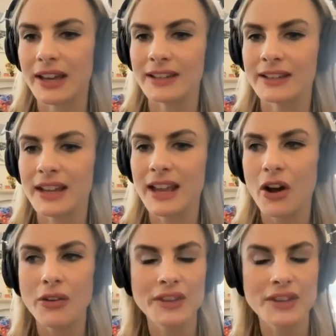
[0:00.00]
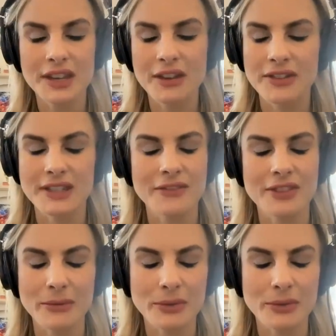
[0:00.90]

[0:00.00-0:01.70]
And on the surface, everything